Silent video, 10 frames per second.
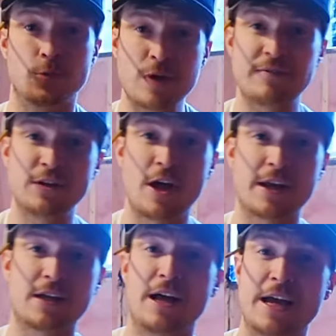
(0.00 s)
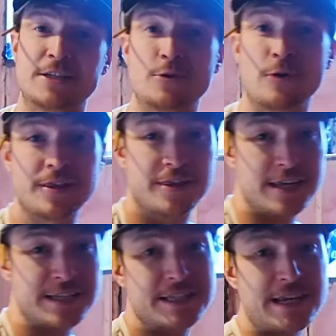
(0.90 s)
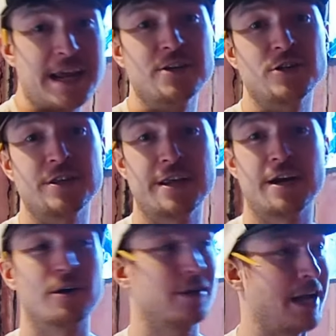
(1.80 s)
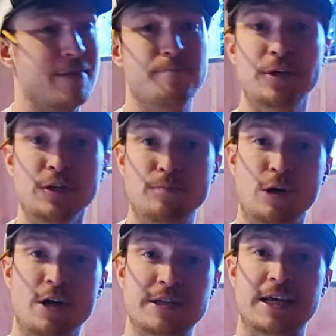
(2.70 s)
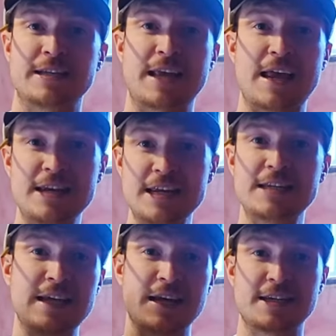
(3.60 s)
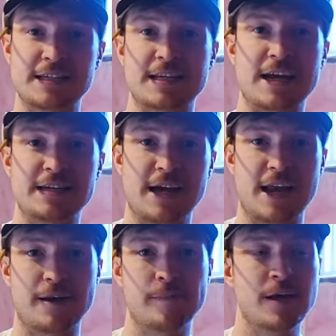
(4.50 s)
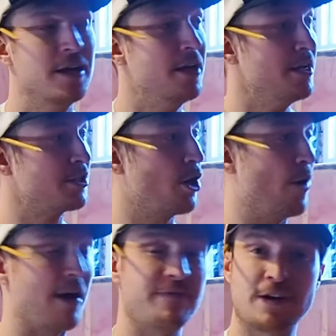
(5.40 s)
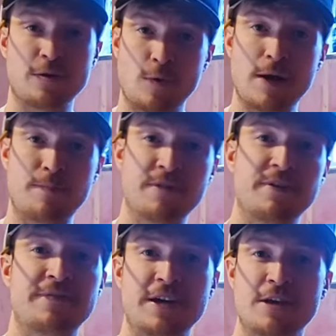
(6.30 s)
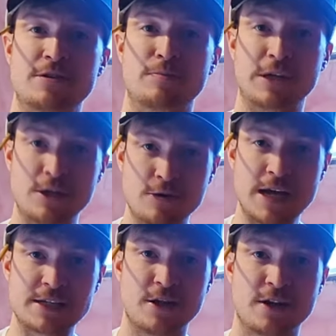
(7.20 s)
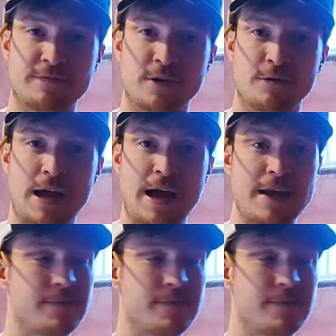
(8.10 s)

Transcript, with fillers: we have a lot of clients who are at this stage in their kind of build process and need to get a design done. So I figured what a perfect video to bring you guys along for a ride.